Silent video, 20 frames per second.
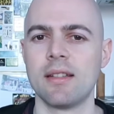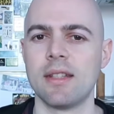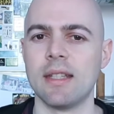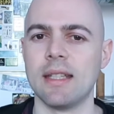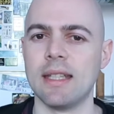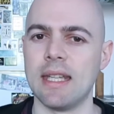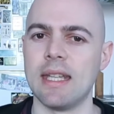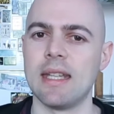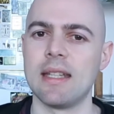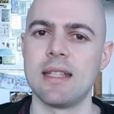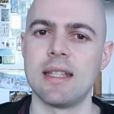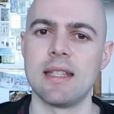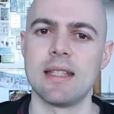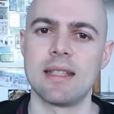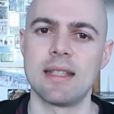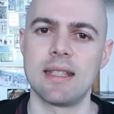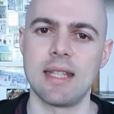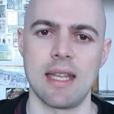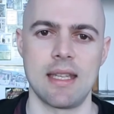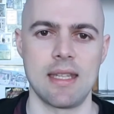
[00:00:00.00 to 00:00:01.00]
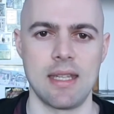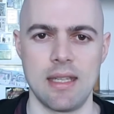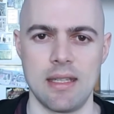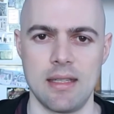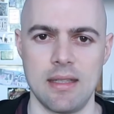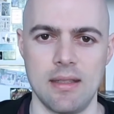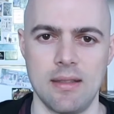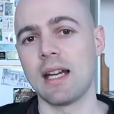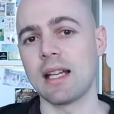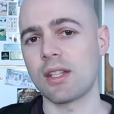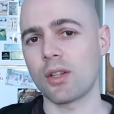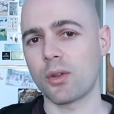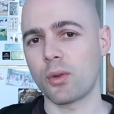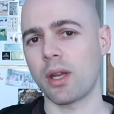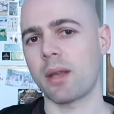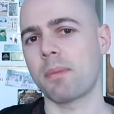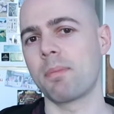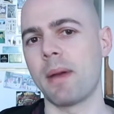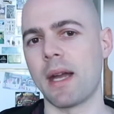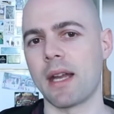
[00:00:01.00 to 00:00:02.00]
that it is set in. As a
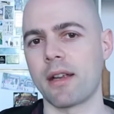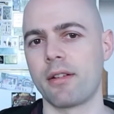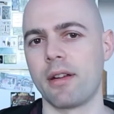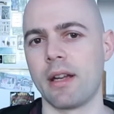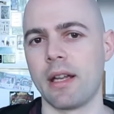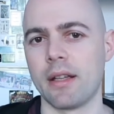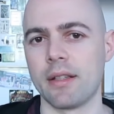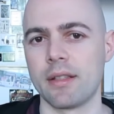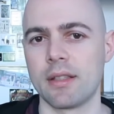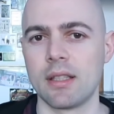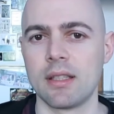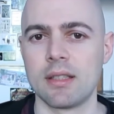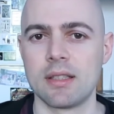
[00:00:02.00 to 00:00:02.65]
quick background,